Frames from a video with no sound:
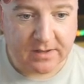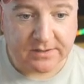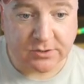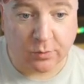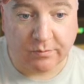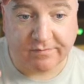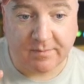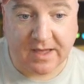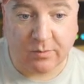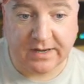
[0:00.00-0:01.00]
So
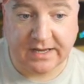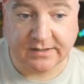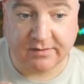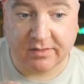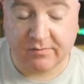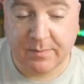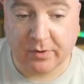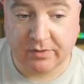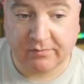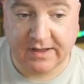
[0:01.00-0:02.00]
from there, we need the
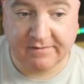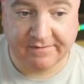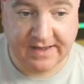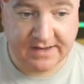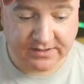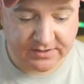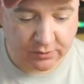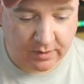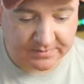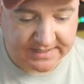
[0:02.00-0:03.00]
3.3 feed.
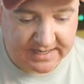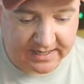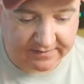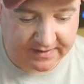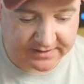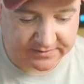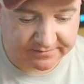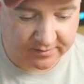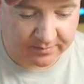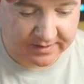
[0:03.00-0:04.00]
So I'm taking that
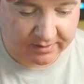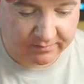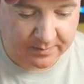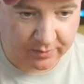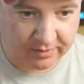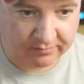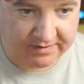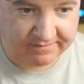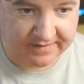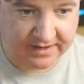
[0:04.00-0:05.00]
from the
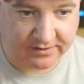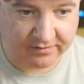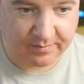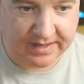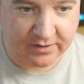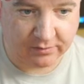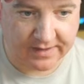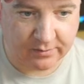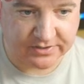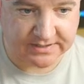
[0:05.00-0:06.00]
3.3 feed on the Pico
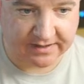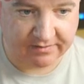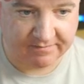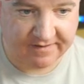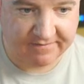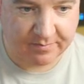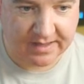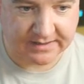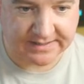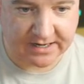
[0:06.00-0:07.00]
there, which is like the fifth
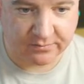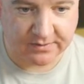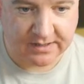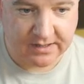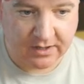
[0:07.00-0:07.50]
pin down.